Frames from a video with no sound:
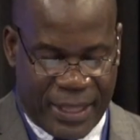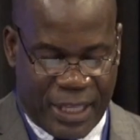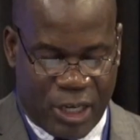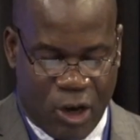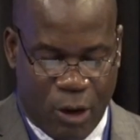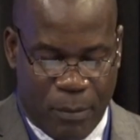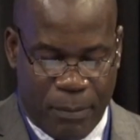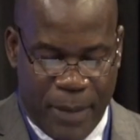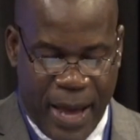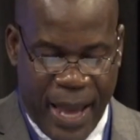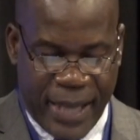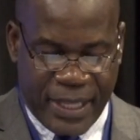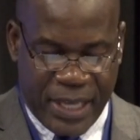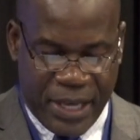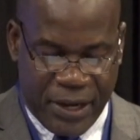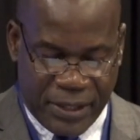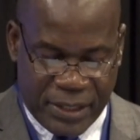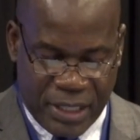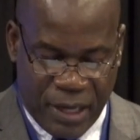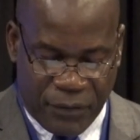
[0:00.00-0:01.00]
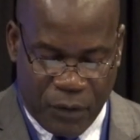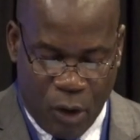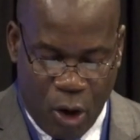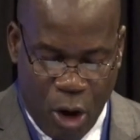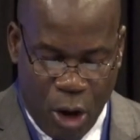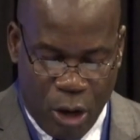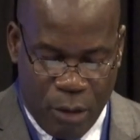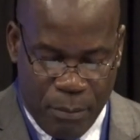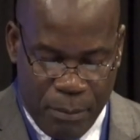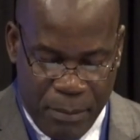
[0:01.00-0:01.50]
and the combined years of
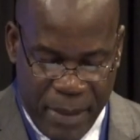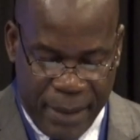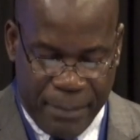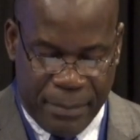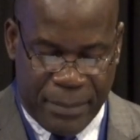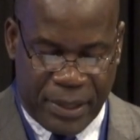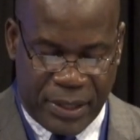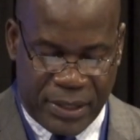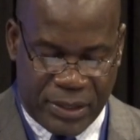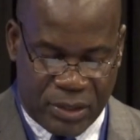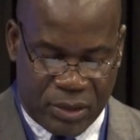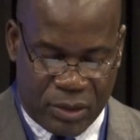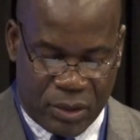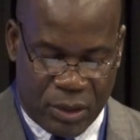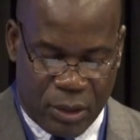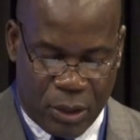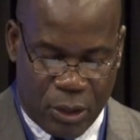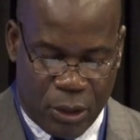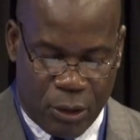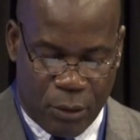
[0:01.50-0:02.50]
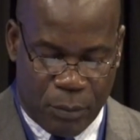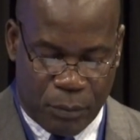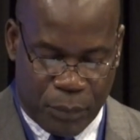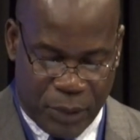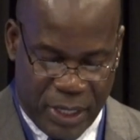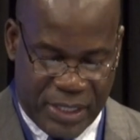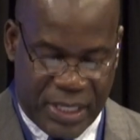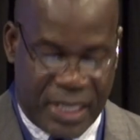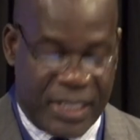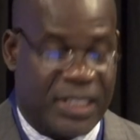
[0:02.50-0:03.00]
all members
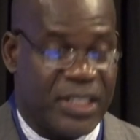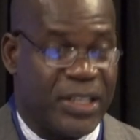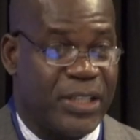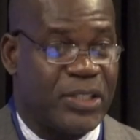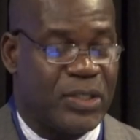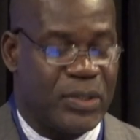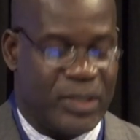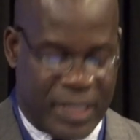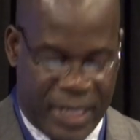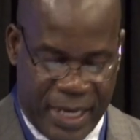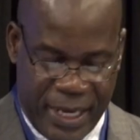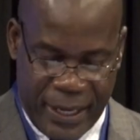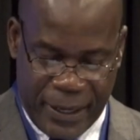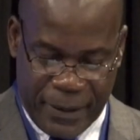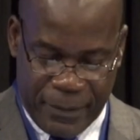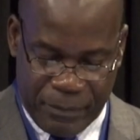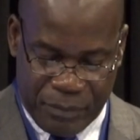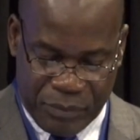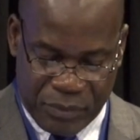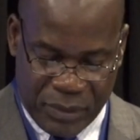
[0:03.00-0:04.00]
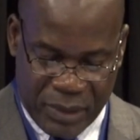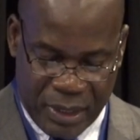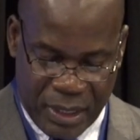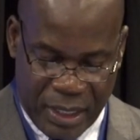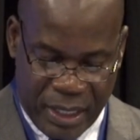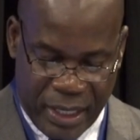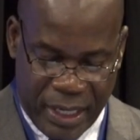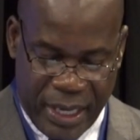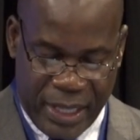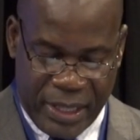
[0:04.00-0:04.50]
present here today
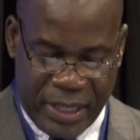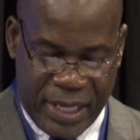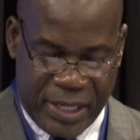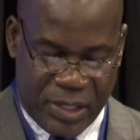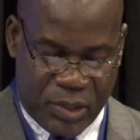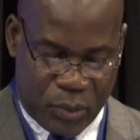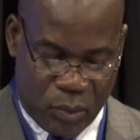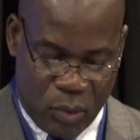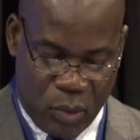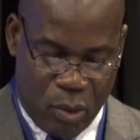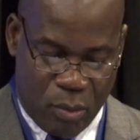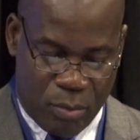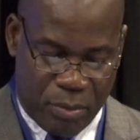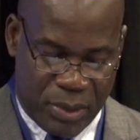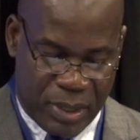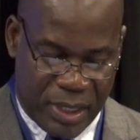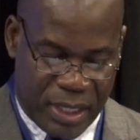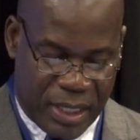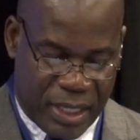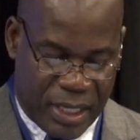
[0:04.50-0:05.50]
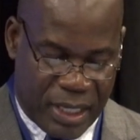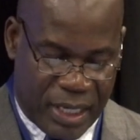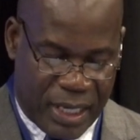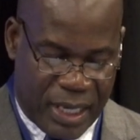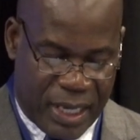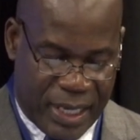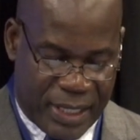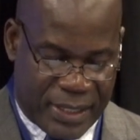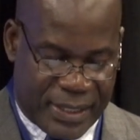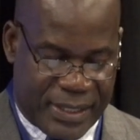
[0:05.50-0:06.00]
in this room
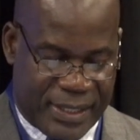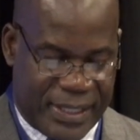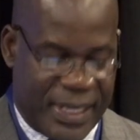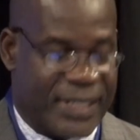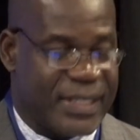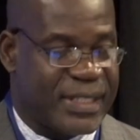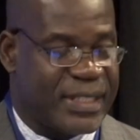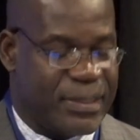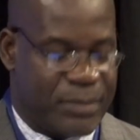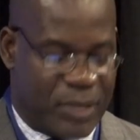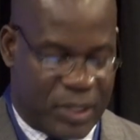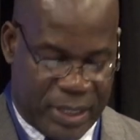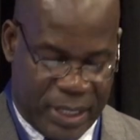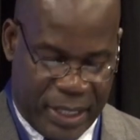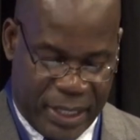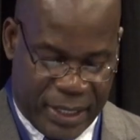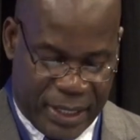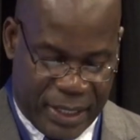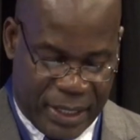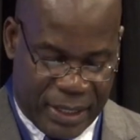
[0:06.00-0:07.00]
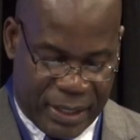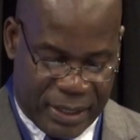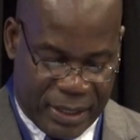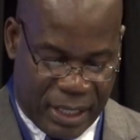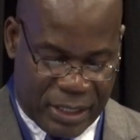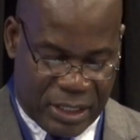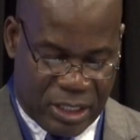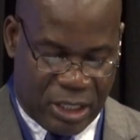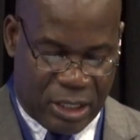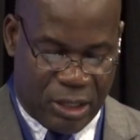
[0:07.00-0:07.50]
is testimony
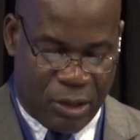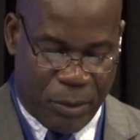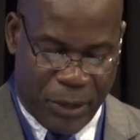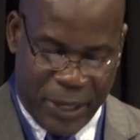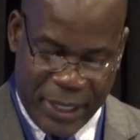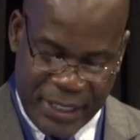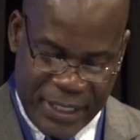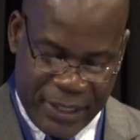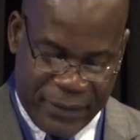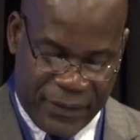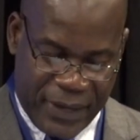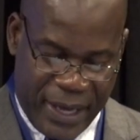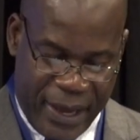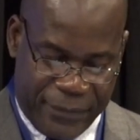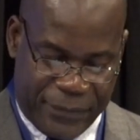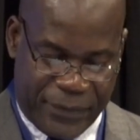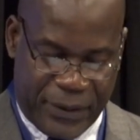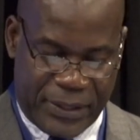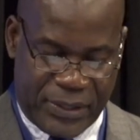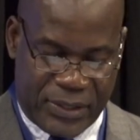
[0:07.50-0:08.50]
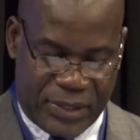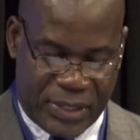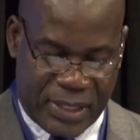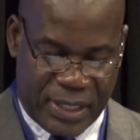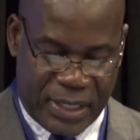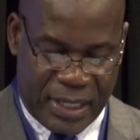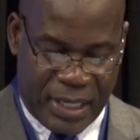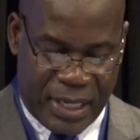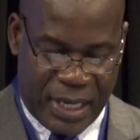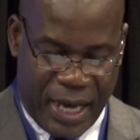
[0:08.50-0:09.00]
that collaborative
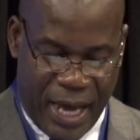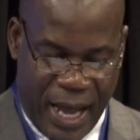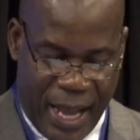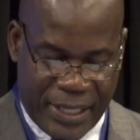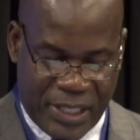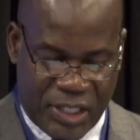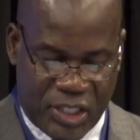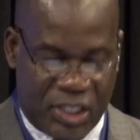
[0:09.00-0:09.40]
efforts and